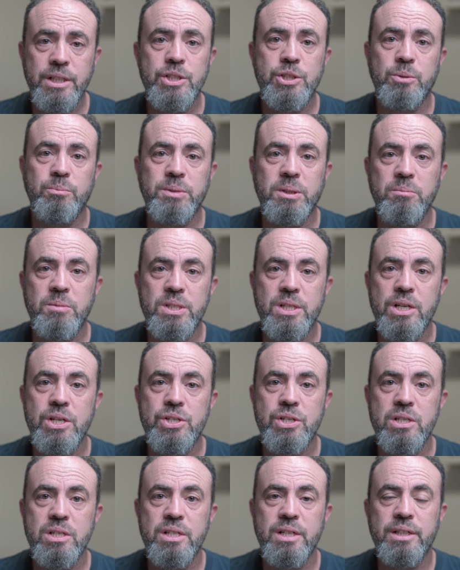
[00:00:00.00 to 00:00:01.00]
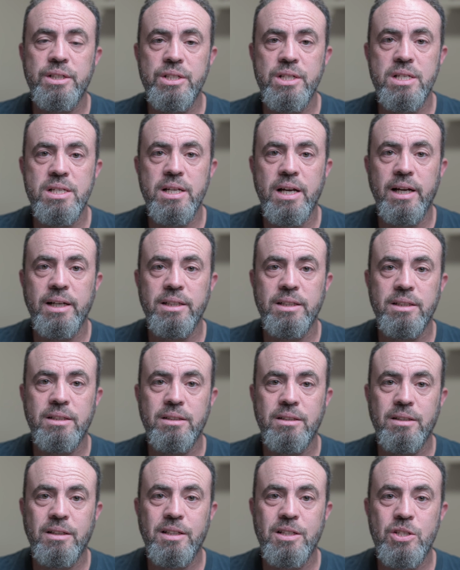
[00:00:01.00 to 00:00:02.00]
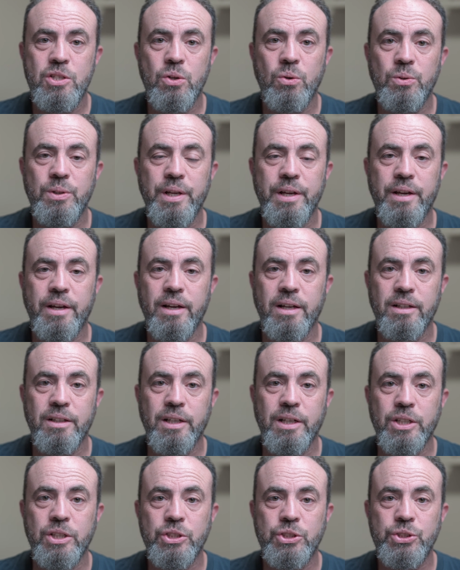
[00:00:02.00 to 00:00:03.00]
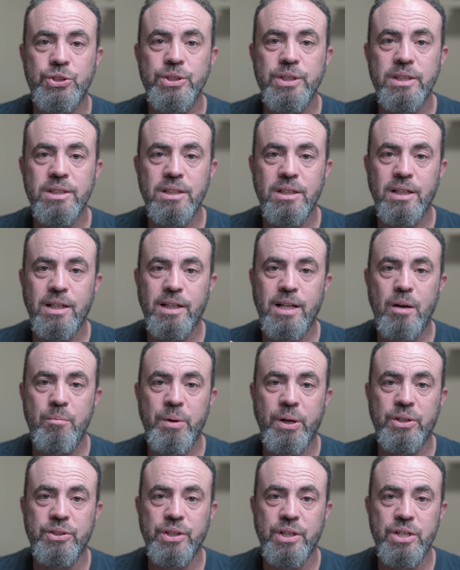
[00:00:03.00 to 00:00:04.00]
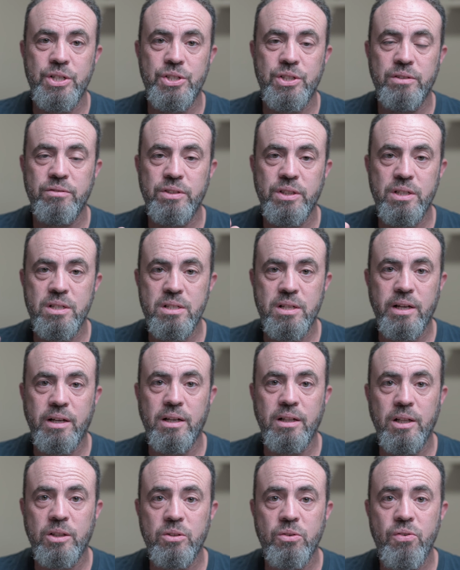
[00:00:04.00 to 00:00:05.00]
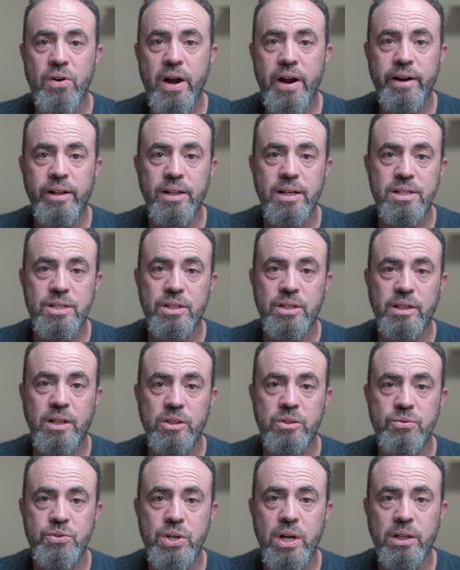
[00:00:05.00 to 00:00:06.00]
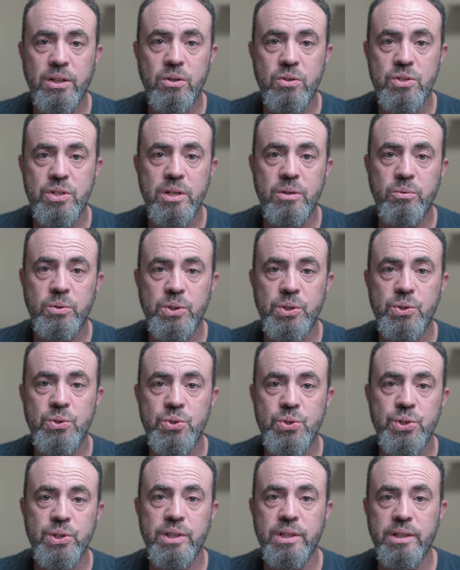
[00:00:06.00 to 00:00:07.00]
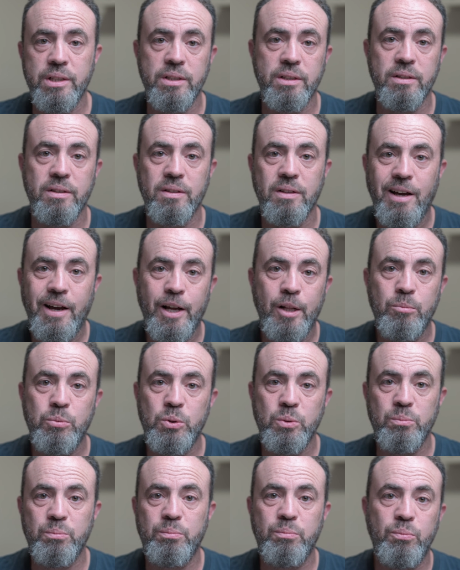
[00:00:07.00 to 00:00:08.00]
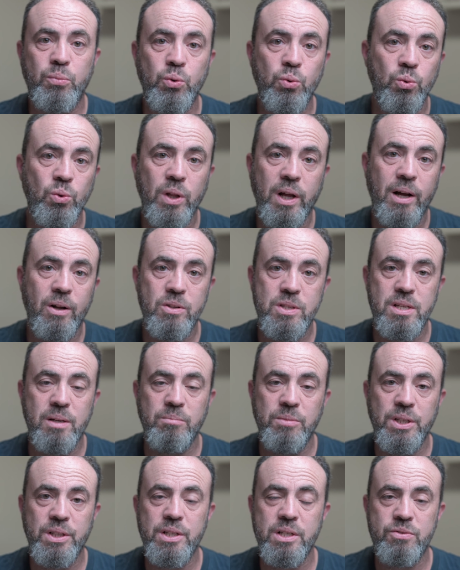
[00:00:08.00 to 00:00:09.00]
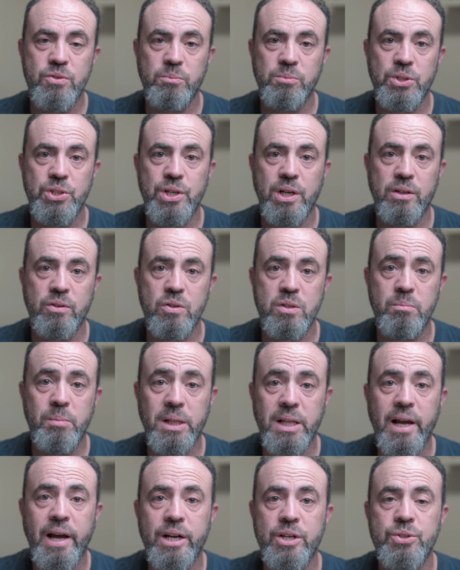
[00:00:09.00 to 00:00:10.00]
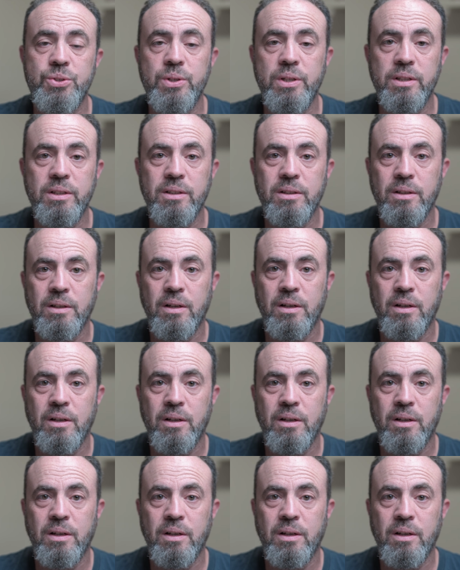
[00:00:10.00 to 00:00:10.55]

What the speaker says: optimizations, they're designed so they can shrink the dynamic range. If there's like a lot of highlights and a lot of shadows, they would usually help to pull out some details from the shadows. But actually,